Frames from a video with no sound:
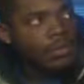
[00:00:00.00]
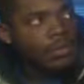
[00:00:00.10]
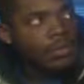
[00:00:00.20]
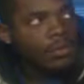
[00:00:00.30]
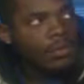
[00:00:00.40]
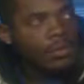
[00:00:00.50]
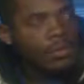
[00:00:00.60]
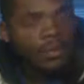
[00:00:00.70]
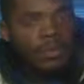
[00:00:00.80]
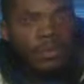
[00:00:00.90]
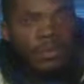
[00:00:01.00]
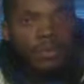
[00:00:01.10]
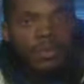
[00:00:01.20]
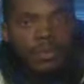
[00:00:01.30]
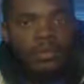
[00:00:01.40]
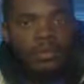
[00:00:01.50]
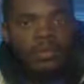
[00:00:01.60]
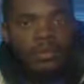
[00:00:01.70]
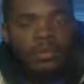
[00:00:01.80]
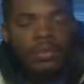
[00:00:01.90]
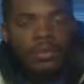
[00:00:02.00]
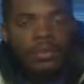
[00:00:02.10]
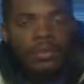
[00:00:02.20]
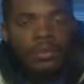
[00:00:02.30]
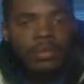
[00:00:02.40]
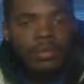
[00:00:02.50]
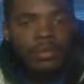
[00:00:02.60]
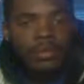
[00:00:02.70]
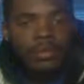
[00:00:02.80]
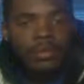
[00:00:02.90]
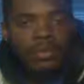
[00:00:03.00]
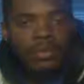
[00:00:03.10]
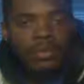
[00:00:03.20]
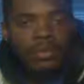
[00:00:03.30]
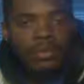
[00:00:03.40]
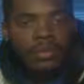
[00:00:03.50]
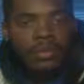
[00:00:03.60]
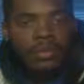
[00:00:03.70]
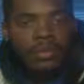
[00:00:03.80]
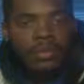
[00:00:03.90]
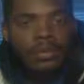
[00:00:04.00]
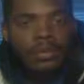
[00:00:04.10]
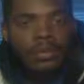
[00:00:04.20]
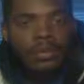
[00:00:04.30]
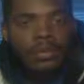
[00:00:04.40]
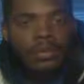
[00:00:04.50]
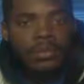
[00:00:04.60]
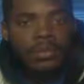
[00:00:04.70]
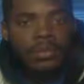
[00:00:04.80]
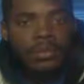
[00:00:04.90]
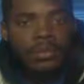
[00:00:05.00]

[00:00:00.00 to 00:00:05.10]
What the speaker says: (not speaking)